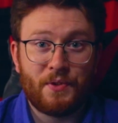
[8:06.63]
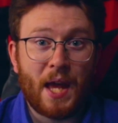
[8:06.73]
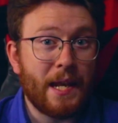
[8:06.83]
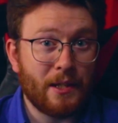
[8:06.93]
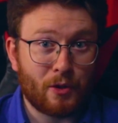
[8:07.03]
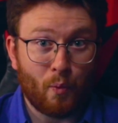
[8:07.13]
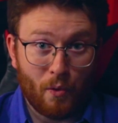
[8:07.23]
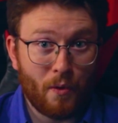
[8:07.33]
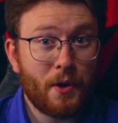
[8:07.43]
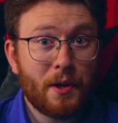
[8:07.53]
that is
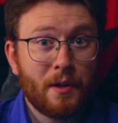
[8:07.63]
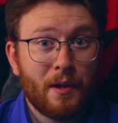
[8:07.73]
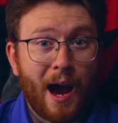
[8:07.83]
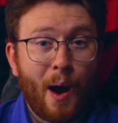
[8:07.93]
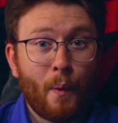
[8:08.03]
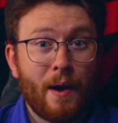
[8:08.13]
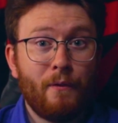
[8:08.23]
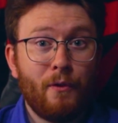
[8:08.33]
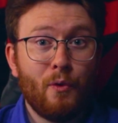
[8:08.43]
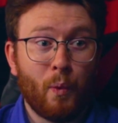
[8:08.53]
worth it.
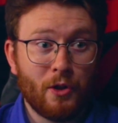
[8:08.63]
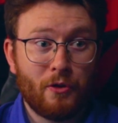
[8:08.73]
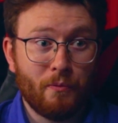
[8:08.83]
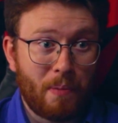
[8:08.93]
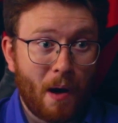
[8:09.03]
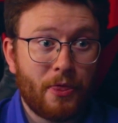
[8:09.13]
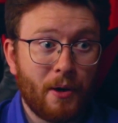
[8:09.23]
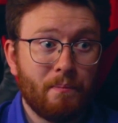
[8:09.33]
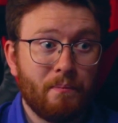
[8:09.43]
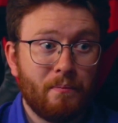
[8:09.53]
However, once you've bought
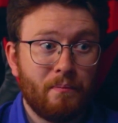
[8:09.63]
them,